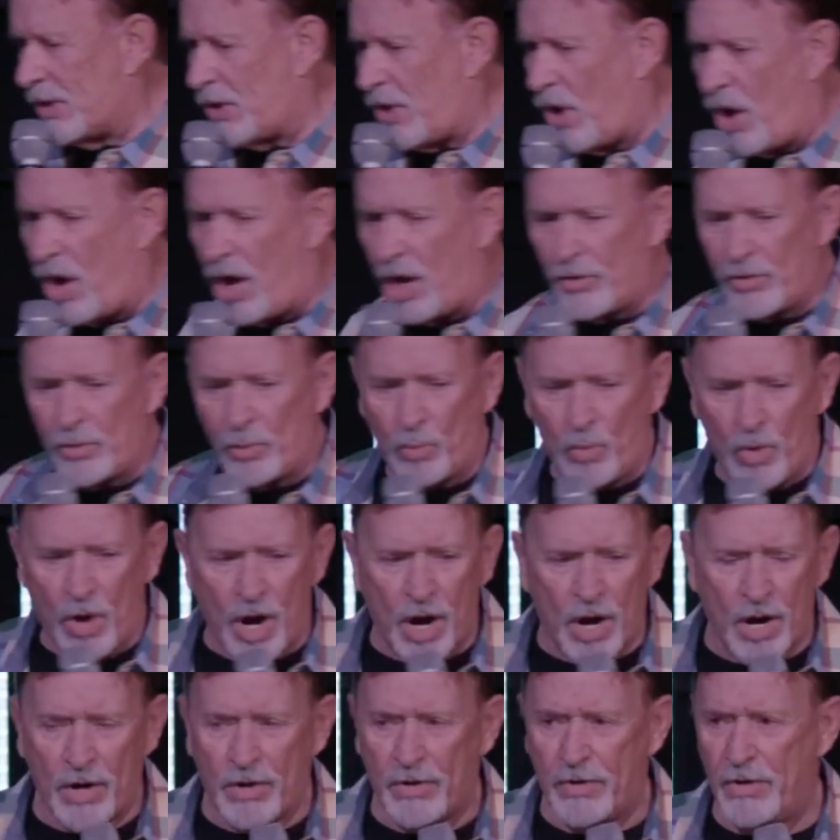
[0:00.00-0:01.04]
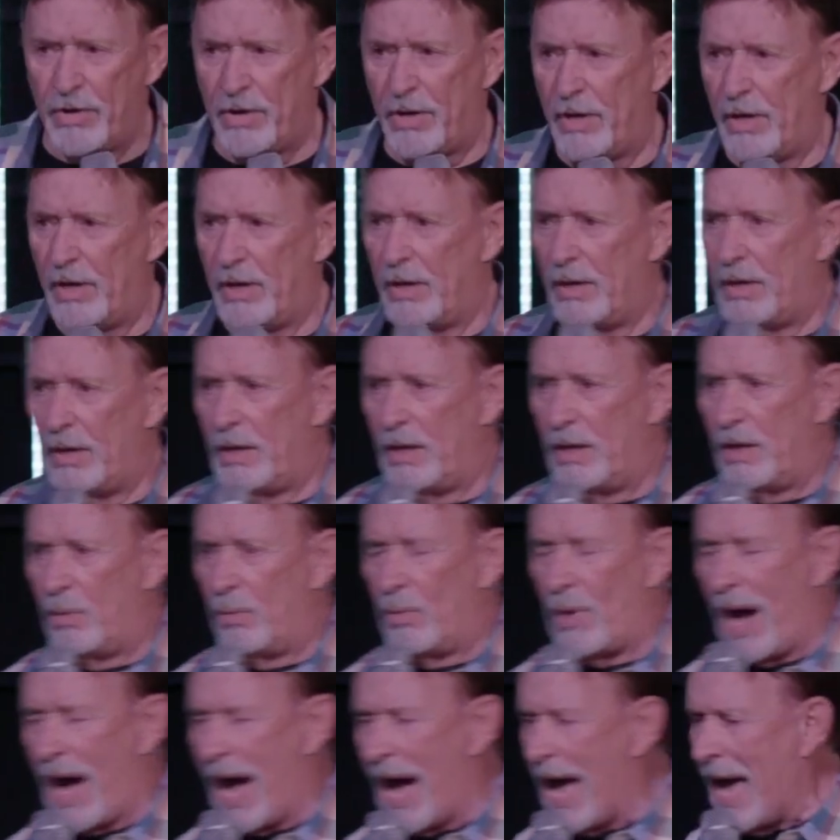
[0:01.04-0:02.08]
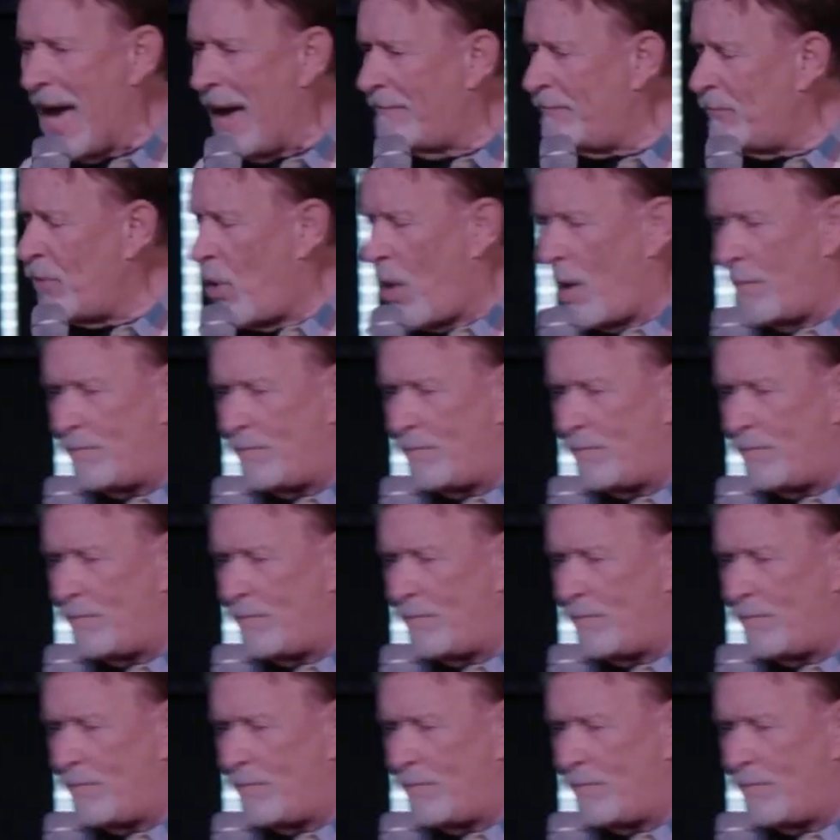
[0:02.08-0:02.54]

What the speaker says: call the word. I have no